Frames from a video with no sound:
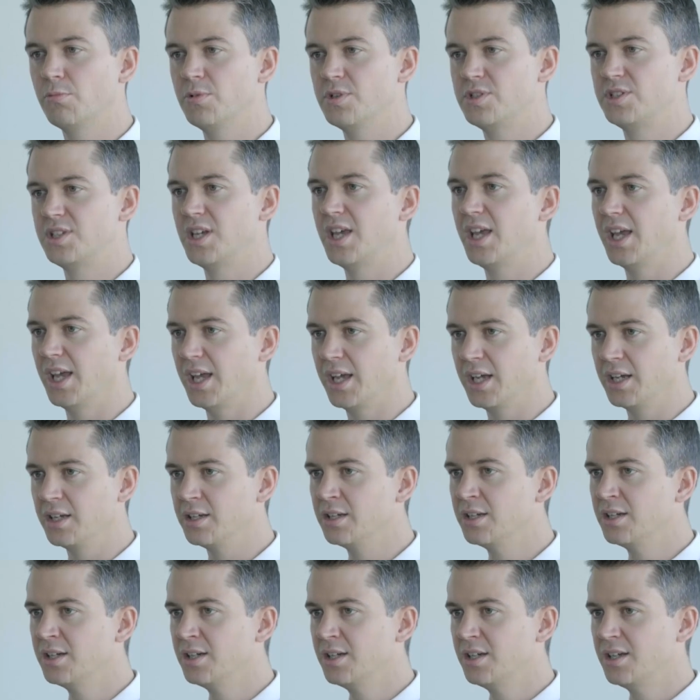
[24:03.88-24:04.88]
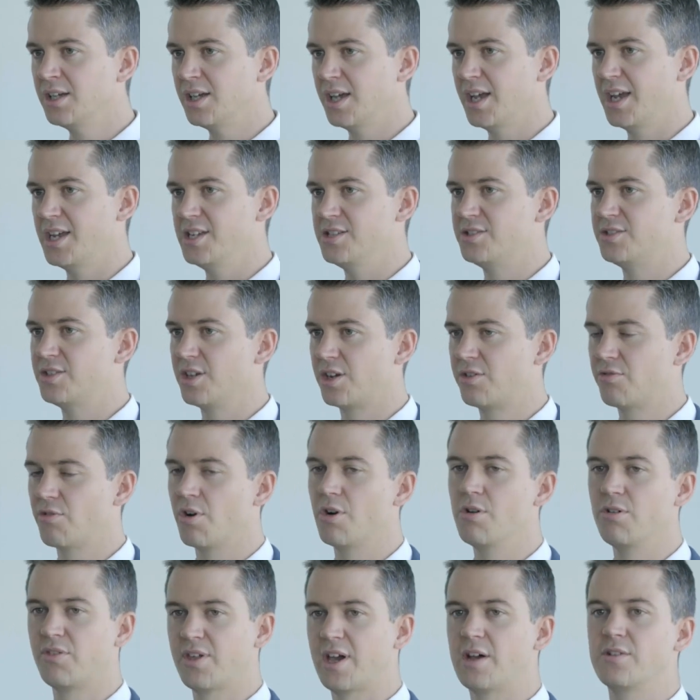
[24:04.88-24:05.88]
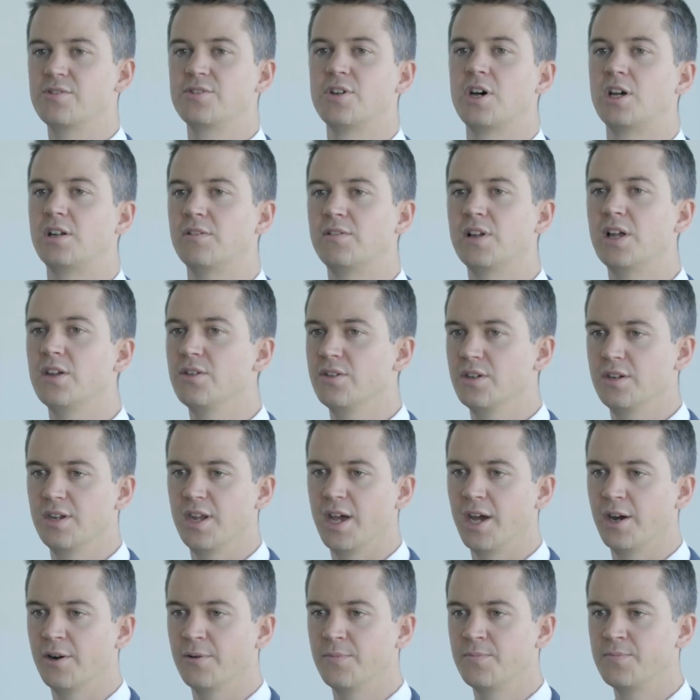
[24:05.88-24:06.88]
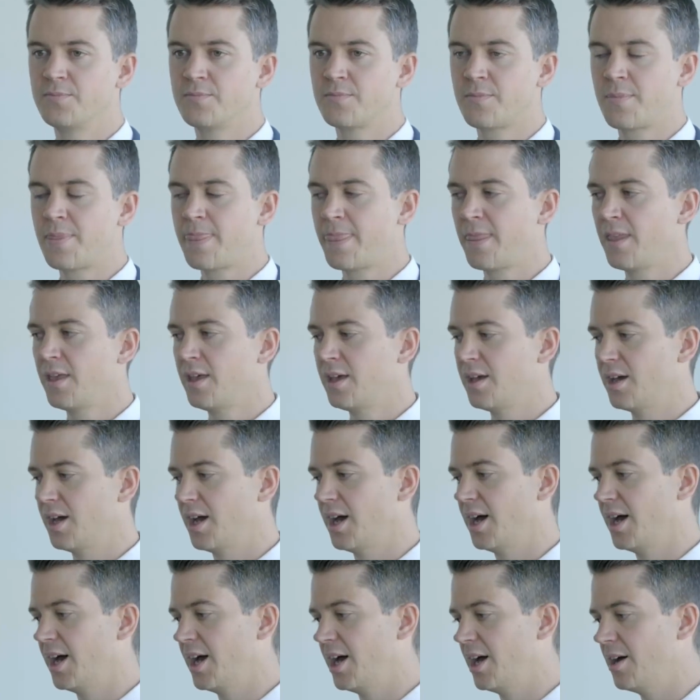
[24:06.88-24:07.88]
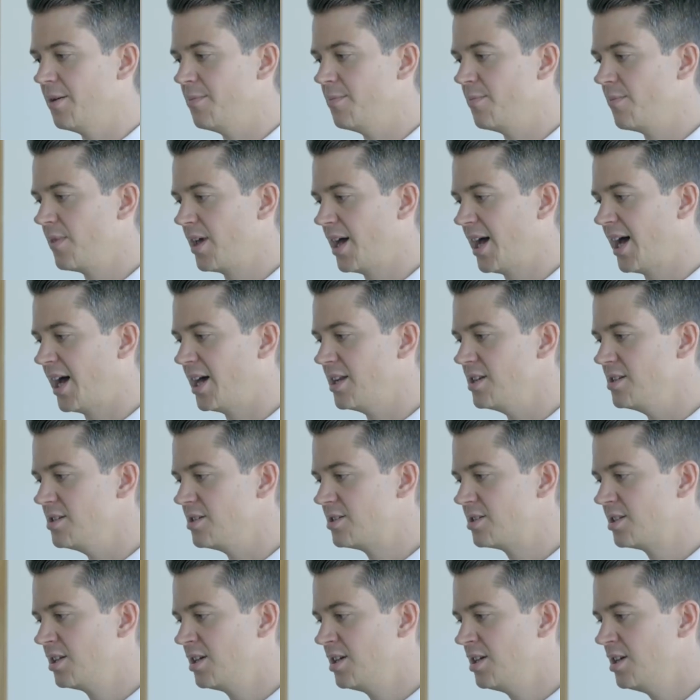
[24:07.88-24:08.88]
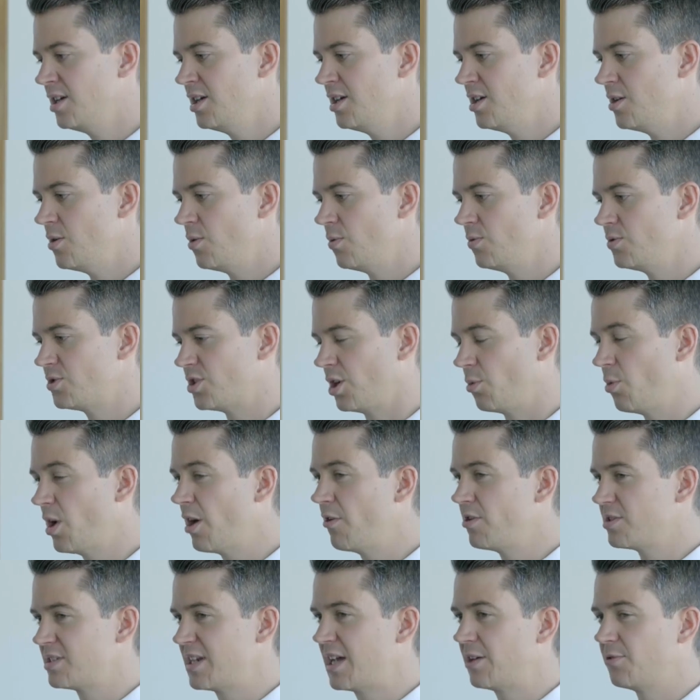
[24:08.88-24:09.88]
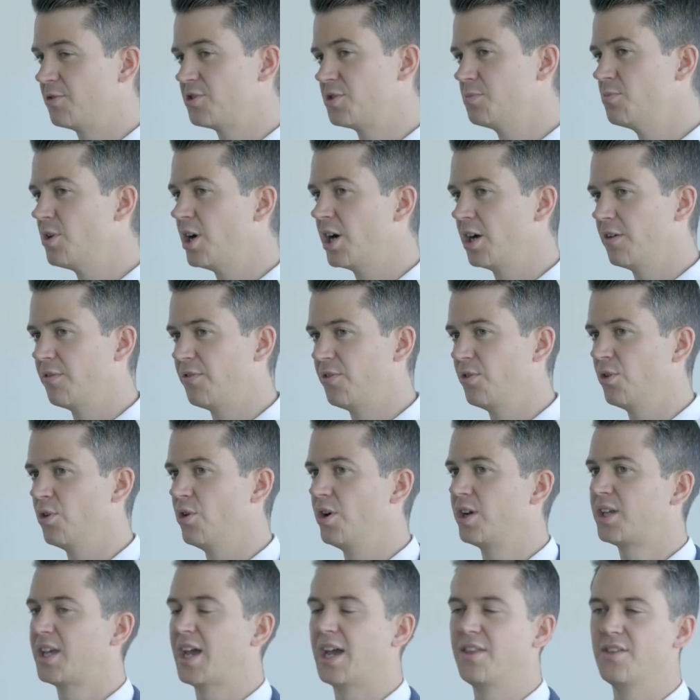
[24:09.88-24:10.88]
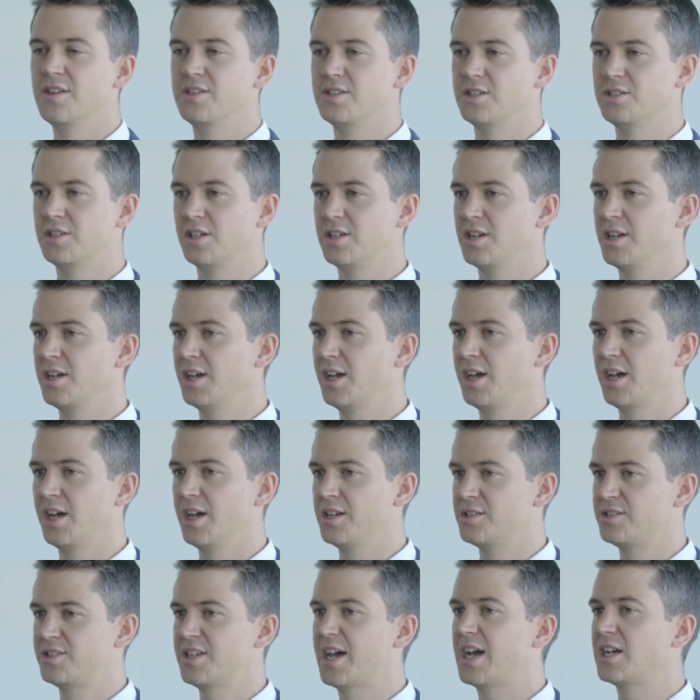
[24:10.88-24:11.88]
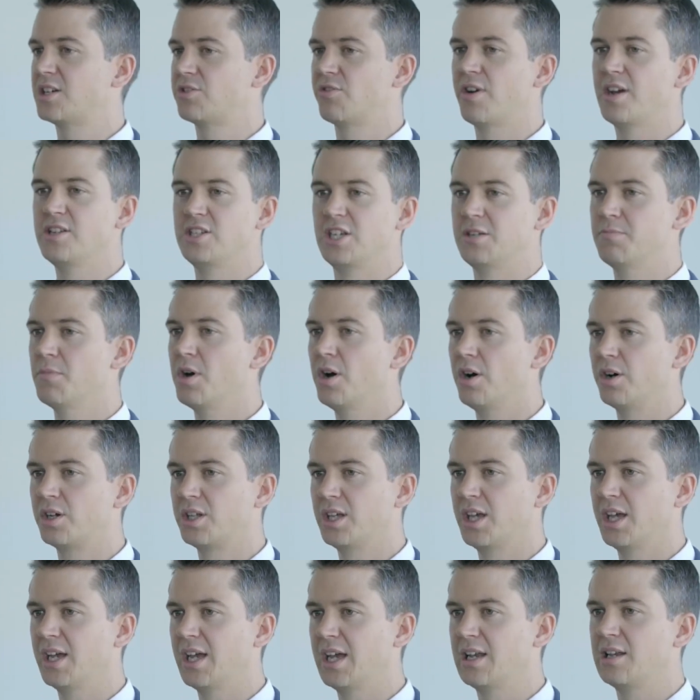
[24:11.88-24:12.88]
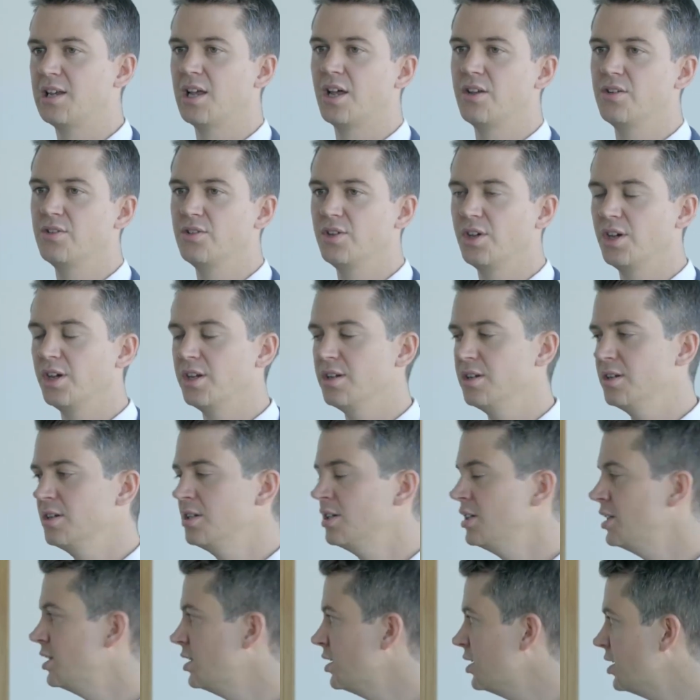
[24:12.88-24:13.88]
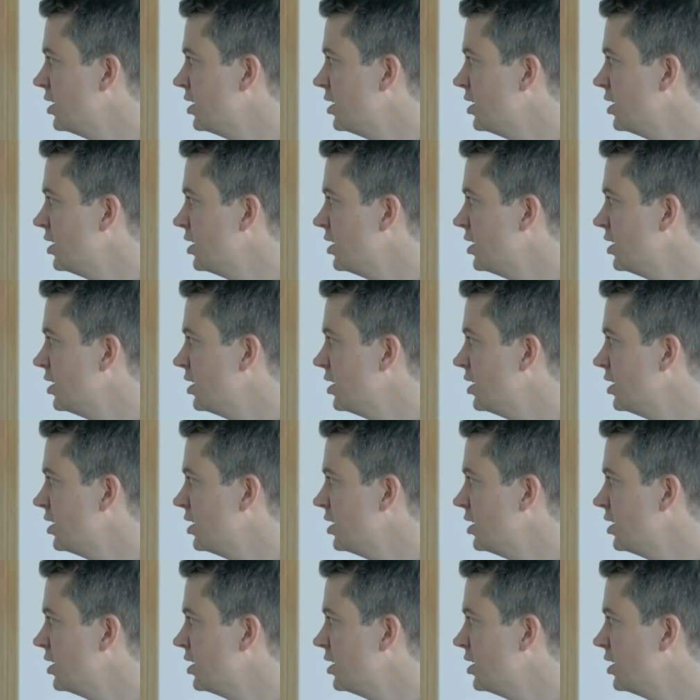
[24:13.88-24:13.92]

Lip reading: what we're seeing is the growth outside of London now. And so whereas landlords might have thought, okay, this is a saturated market in London,